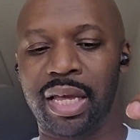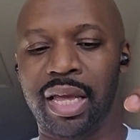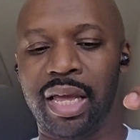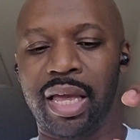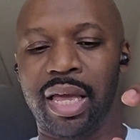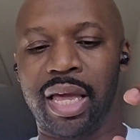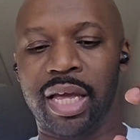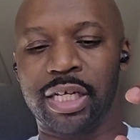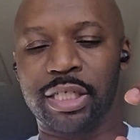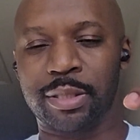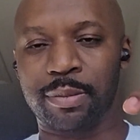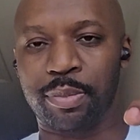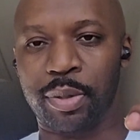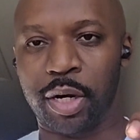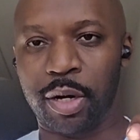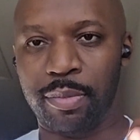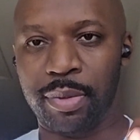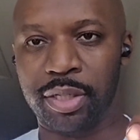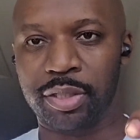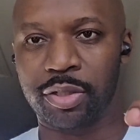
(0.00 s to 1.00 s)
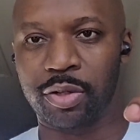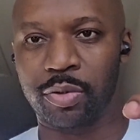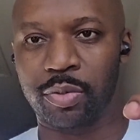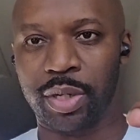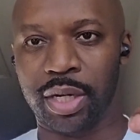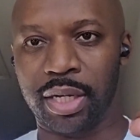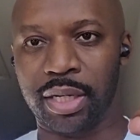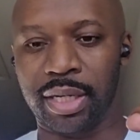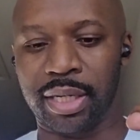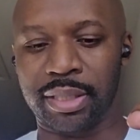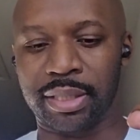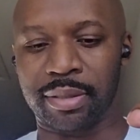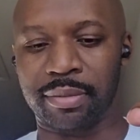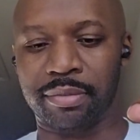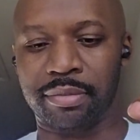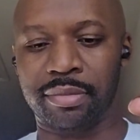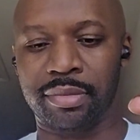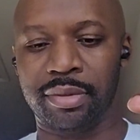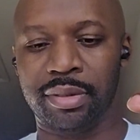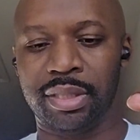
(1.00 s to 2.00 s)
Experimental realism
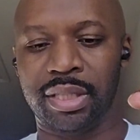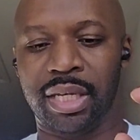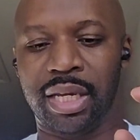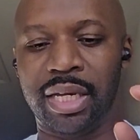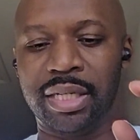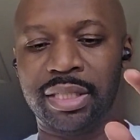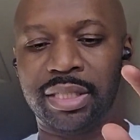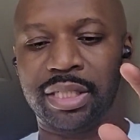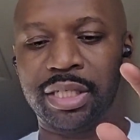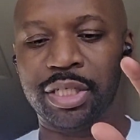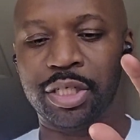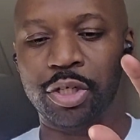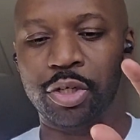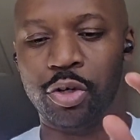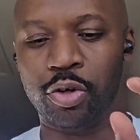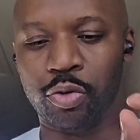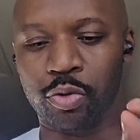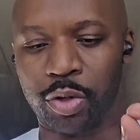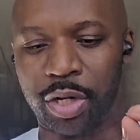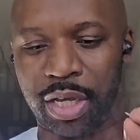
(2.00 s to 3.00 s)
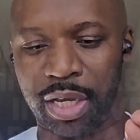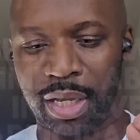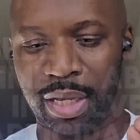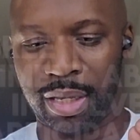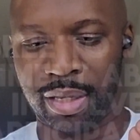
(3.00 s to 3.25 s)
is the degree